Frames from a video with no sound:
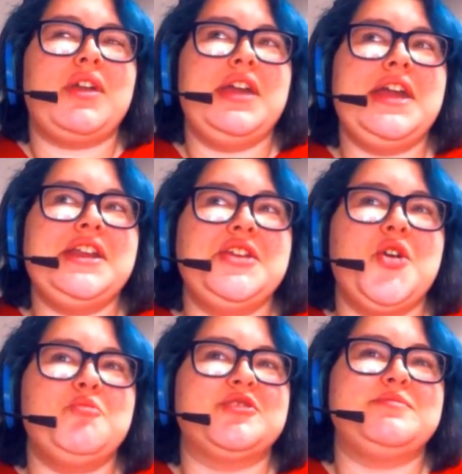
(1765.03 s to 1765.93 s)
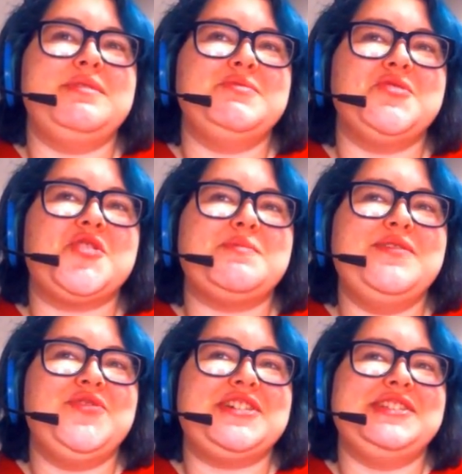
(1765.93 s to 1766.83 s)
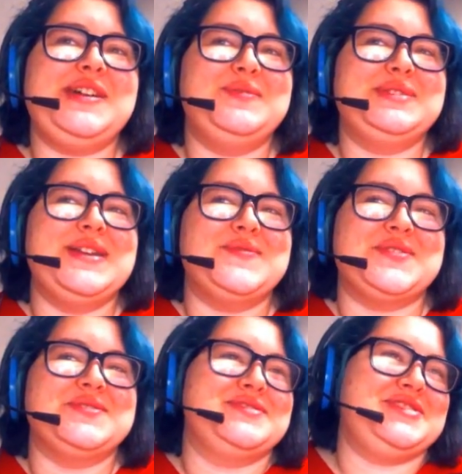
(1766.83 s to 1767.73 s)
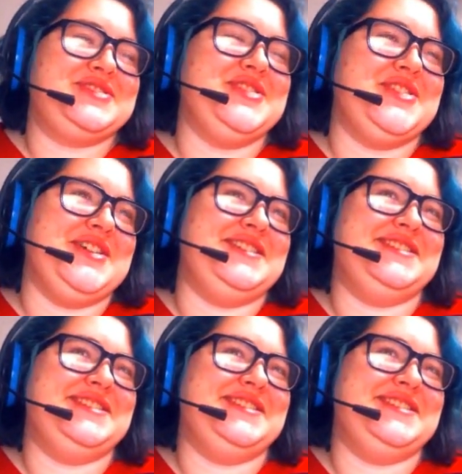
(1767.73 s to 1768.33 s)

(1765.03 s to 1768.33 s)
Annie, you almost made me choke on my freaking lifesaver. Good.